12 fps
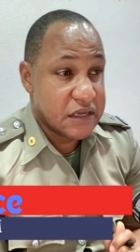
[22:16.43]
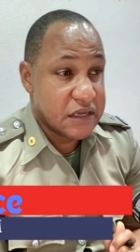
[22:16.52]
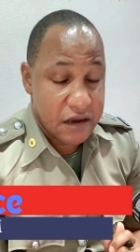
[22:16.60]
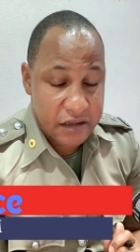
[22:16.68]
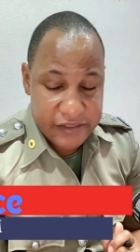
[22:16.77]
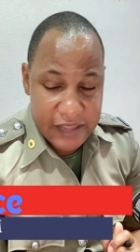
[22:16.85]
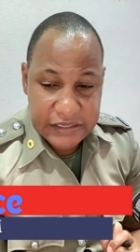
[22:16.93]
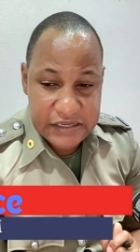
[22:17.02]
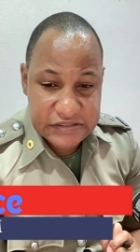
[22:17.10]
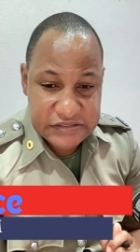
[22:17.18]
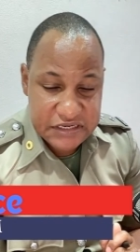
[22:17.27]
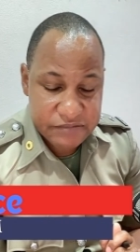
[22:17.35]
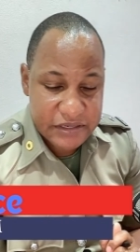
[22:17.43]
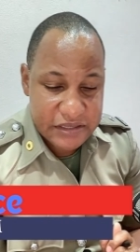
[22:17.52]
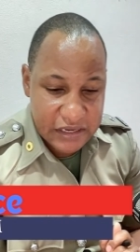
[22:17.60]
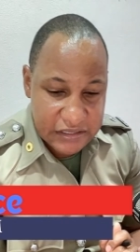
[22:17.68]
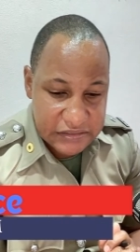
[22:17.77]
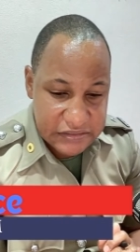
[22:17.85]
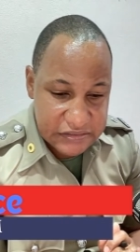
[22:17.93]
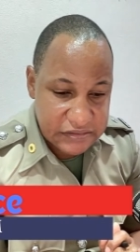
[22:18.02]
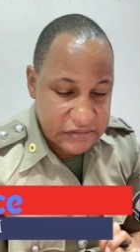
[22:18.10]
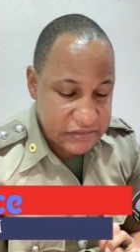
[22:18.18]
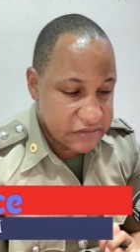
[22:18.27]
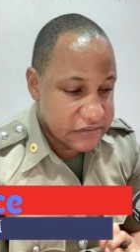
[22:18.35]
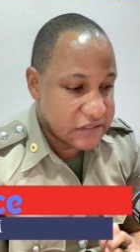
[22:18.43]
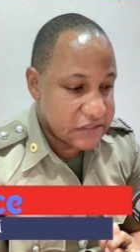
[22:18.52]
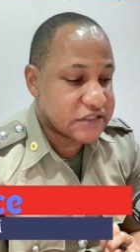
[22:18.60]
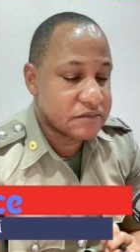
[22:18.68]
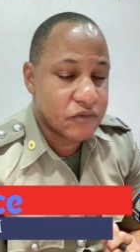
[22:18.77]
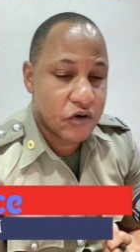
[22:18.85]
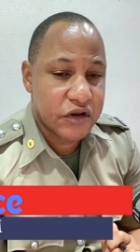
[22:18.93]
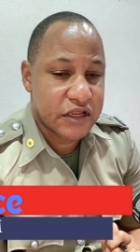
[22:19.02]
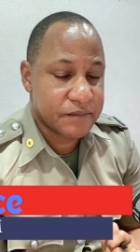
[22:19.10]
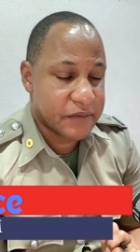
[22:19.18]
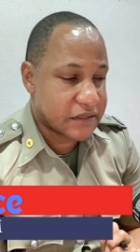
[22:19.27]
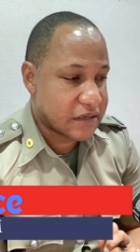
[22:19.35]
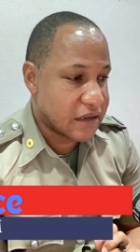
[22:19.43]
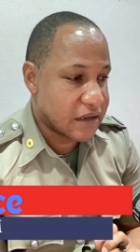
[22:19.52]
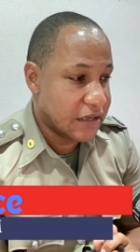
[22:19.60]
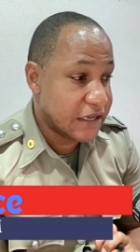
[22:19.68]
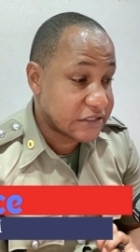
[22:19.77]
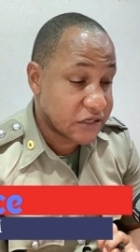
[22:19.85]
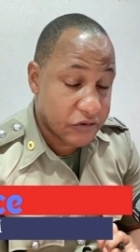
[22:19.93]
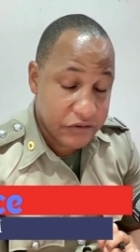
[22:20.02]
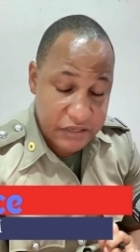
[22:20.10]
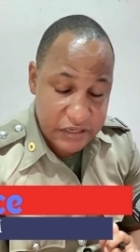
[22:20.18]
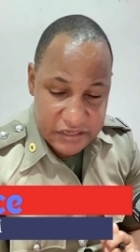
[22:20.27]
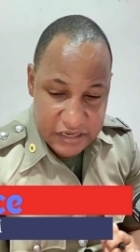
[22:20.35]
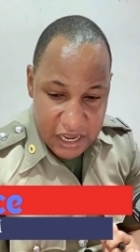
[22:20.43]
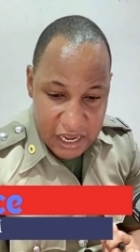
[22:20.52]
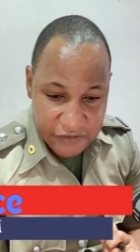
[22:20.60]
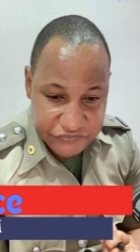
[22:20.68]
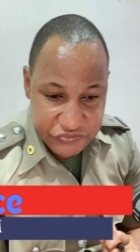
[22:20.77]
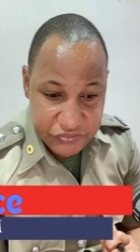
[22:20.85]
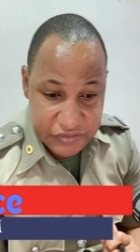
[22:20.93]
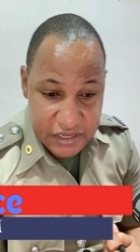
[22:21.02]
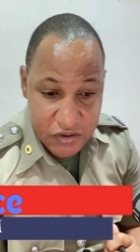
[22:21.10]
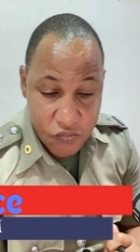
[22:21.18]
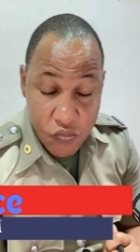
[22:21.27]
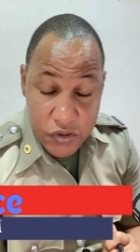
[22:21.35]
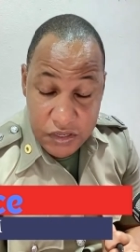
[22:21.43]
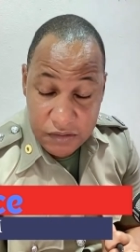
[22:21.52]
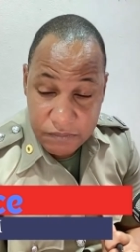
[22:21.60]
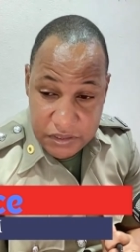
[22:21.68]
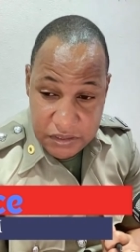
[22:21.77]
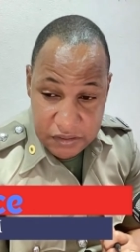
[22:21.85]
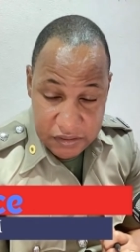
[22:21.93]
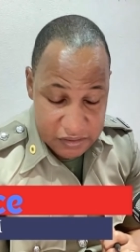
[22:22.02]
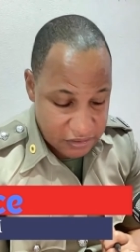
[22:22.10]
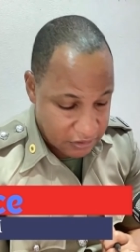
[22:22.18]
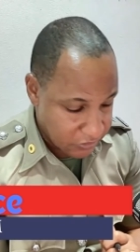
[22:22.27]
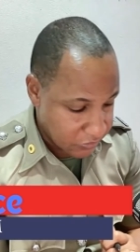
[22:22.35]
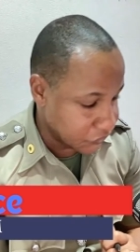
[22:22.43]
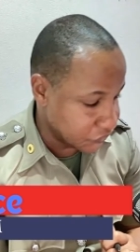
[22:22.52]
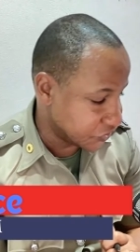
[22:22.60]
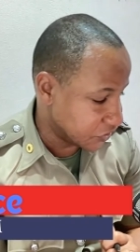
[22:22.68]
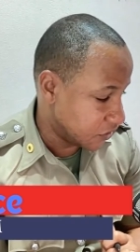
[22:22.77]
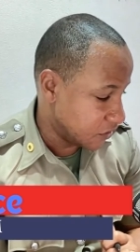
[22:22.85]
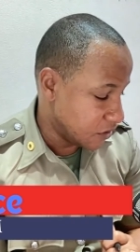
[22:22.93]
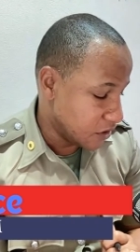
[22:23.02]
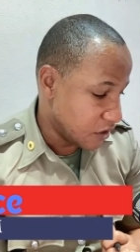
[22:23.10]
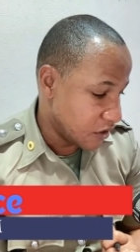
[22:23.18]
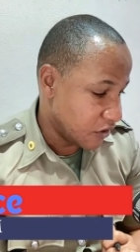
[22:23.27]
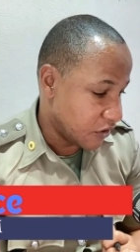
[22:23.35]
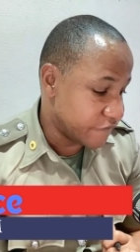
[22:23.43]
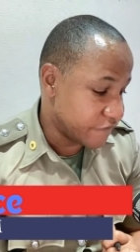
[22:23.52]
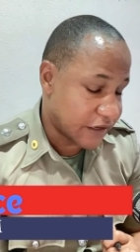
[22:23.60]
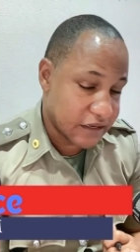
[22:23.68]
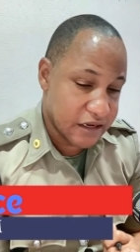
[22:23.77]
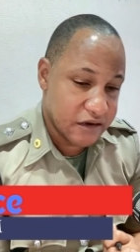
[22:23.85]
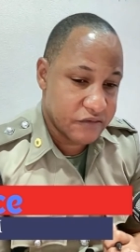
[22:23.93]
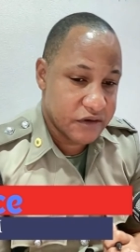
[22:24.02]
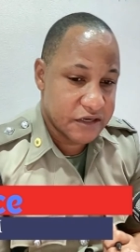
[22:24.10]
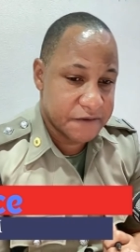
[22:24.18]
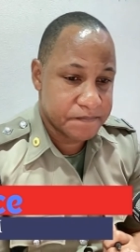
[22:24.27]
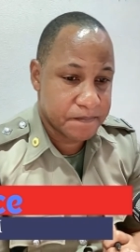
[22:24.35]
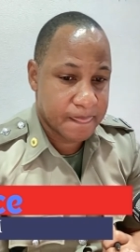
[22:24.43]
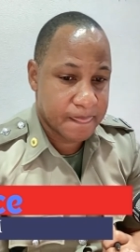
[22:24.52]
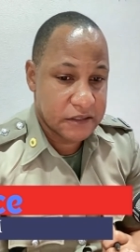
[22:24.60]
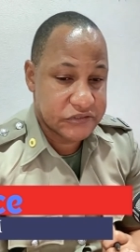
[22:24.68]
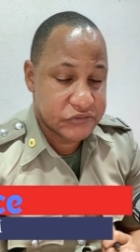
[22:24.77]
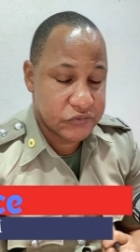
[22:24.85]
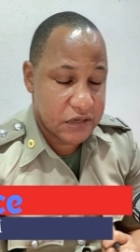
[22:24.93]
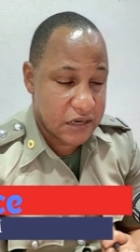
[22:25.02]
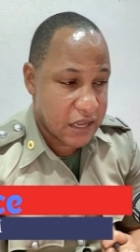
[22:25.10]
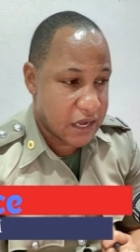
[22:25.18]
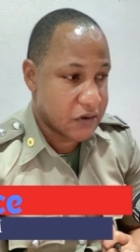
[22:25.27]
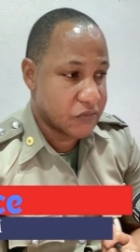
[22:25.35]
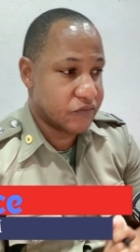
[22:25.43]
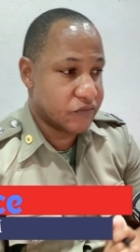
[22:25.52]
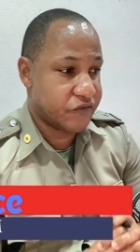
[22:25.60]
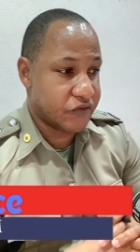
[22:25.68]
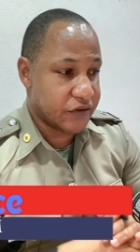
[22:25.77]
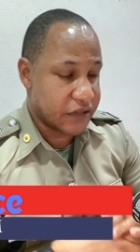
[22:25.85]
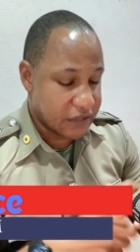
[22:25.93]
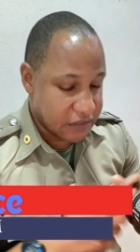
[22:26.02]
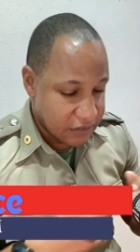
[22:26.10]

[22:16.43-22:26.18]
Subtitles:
That can still be done this morning, but later on in the afternoon, there will be a closure of that area to allow for the